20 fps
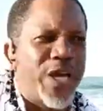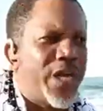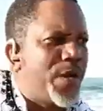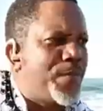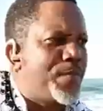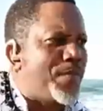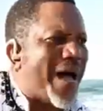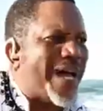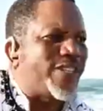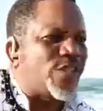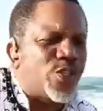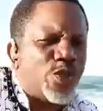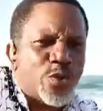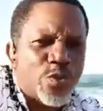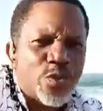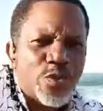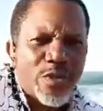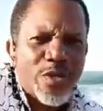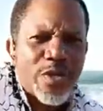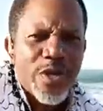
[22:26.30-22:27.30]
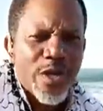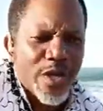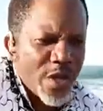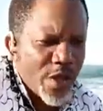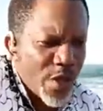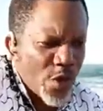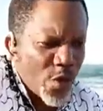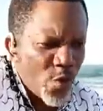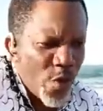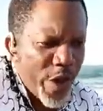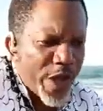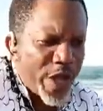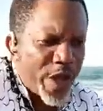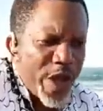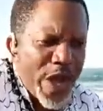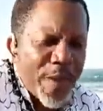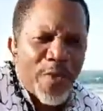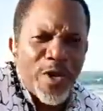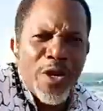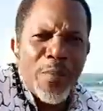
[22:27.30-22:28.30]
where he pass you, where he
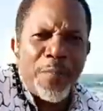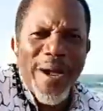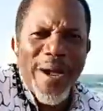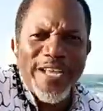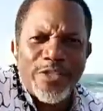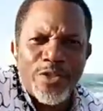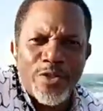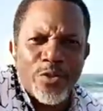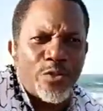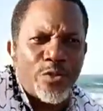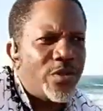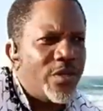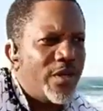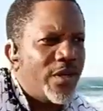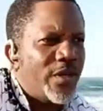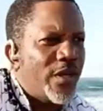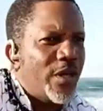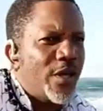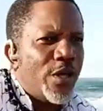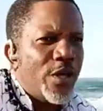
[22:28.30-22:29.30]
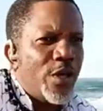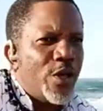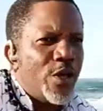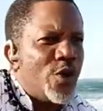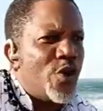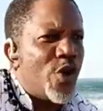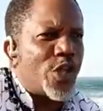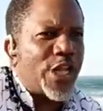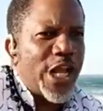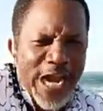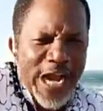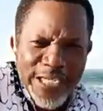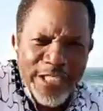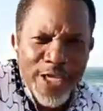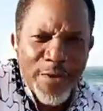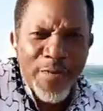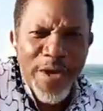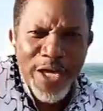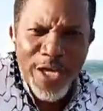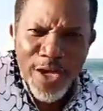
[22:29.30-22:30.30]
get money pass you. You tell us,
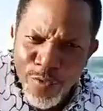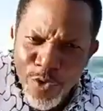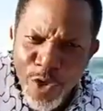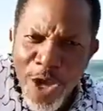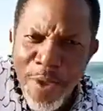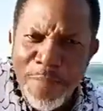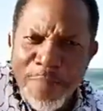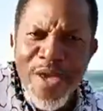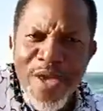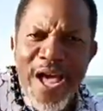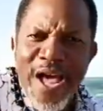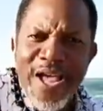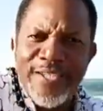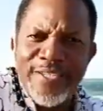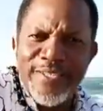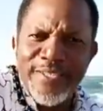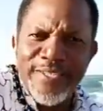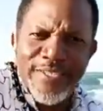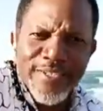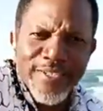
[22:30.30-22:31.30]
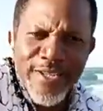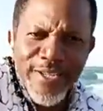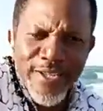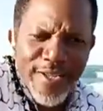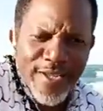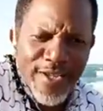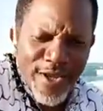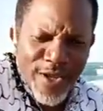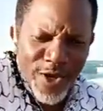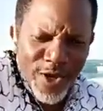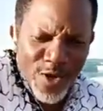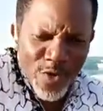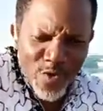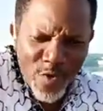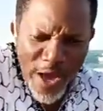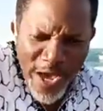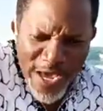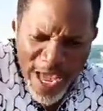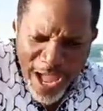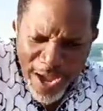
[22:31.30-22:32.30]
say, may give you a helping hand.
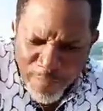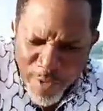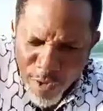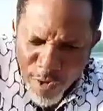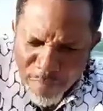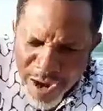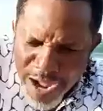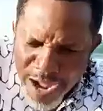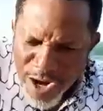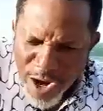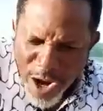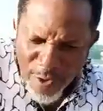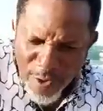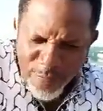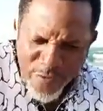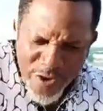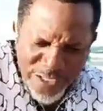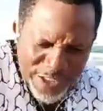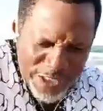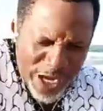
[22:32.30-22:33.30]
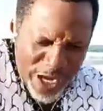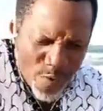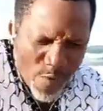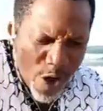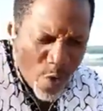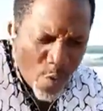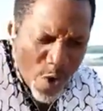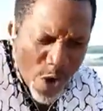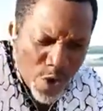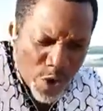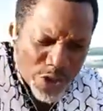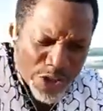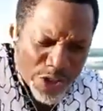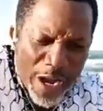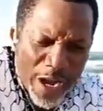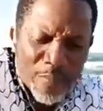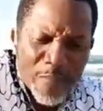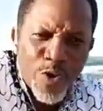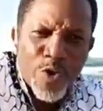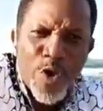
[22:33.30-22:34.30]
No, I have to pay no face away, we no
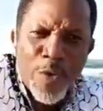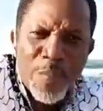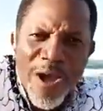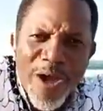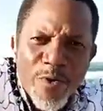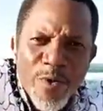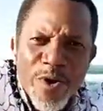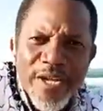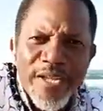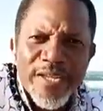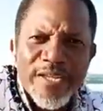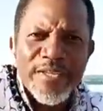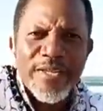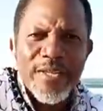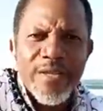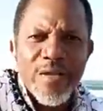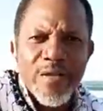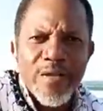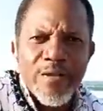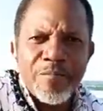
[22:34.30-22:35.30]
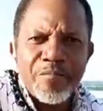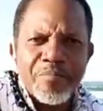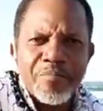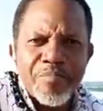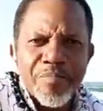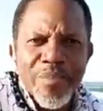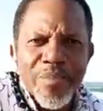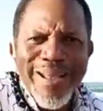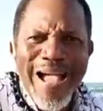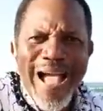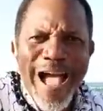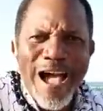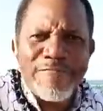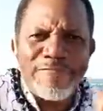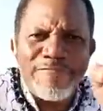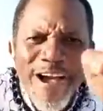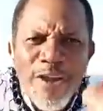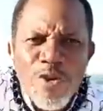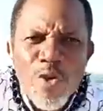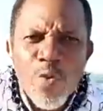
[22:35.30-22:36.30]
sack on my way. I
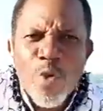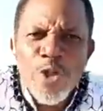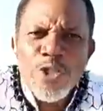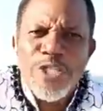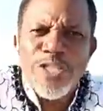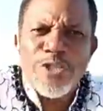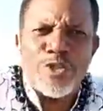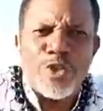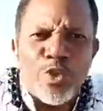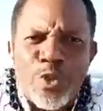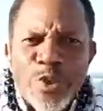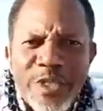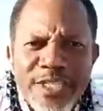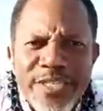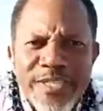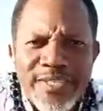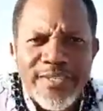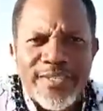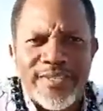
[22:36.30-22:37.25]
value what he's doing.